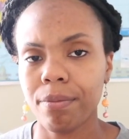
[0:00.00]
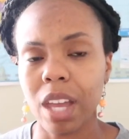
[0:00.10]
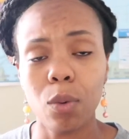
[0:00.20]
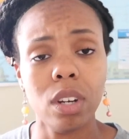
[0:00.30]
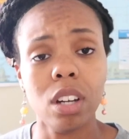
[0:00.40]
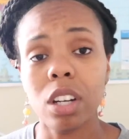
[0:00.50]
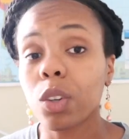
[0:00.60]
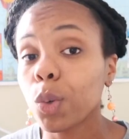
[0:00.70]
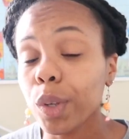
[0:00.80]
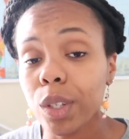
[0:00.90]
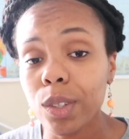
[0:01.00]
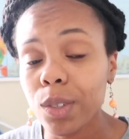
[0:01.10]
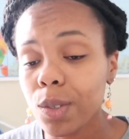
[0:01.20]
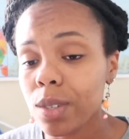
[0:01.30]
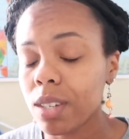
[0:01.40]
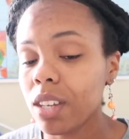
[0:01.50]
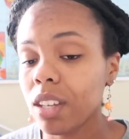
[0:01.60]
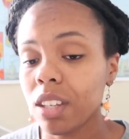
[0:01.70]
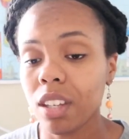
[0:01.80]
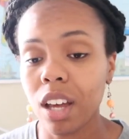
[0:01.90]
went on a cruise,
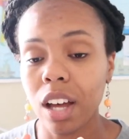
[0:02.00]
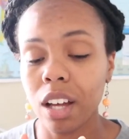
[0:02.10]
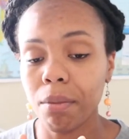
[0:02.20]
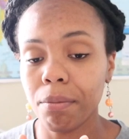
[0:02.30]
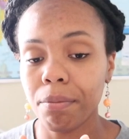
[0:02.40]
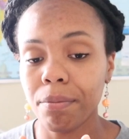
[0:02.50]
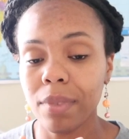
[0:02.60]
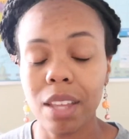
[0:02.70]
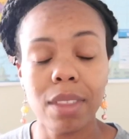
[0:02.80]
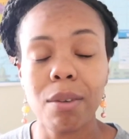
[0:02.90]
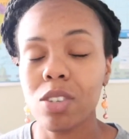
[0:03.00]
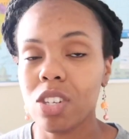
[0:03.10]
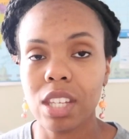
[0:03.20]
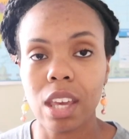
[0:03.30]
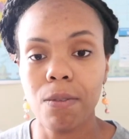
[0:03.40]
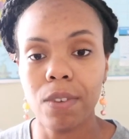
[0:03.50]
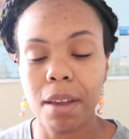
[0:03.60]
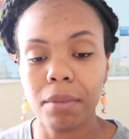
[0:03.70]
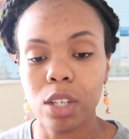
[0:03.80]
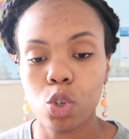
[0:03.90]
that was just like a
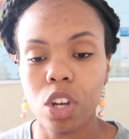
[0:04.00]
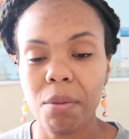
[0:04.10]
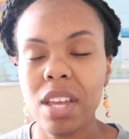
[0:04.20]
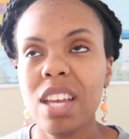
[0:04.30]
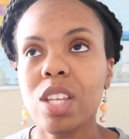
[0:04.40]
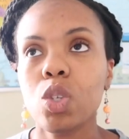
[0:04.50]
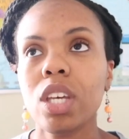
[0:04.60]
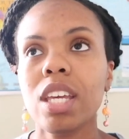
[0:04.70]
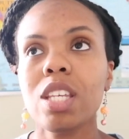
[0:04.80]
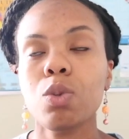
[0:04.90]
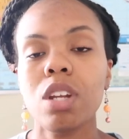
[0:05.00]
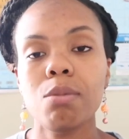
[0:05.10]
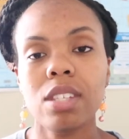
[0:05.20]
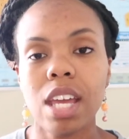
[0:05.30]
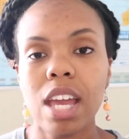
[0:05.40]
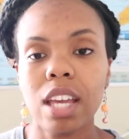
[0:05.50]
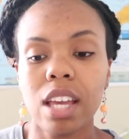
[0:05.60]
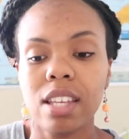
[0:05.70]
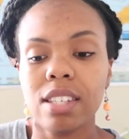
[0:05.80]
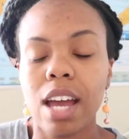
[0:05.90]
family trip. So I guess what I'm saying
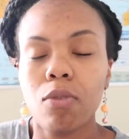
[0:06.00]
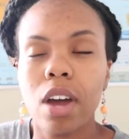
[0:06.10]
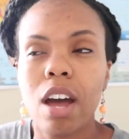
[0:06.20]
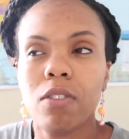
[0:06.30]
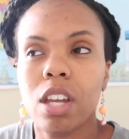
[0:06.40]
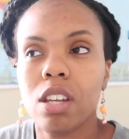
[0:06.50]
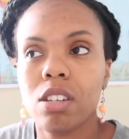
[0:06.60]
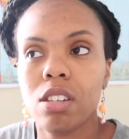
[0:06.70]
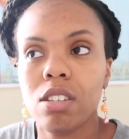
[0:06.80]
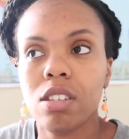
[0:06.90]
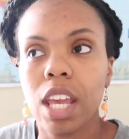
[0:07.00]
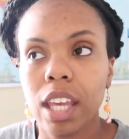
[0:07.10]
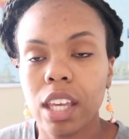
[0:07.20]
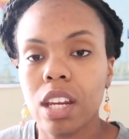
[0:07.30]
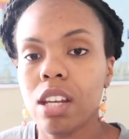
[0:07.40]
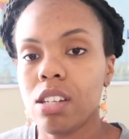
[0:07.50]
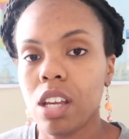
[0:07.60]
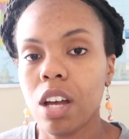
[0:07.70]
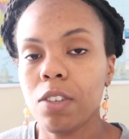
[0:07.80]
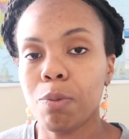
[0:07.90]
is I haven't taken a
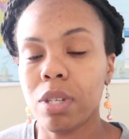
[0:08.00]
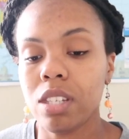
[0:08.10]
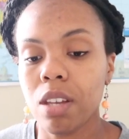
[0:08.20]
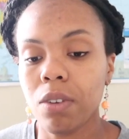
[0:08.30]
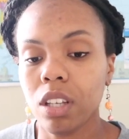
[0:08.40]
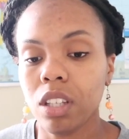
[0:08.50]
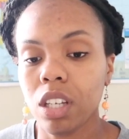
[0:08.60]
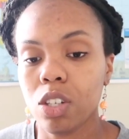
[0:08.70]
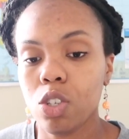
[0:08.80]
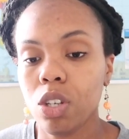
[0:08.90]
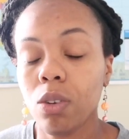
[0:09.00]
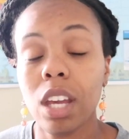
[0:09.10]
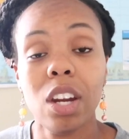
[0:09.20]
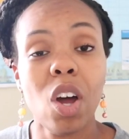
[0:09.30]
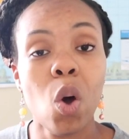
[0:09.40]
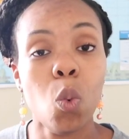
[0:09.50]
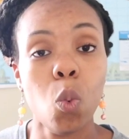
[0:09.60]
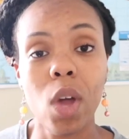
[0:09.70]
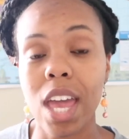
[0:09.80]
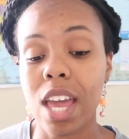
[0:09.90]
day off specifically to get
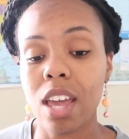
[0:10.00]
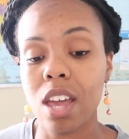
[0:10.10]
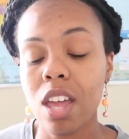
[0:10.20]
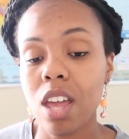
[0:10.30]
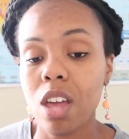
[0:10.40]
away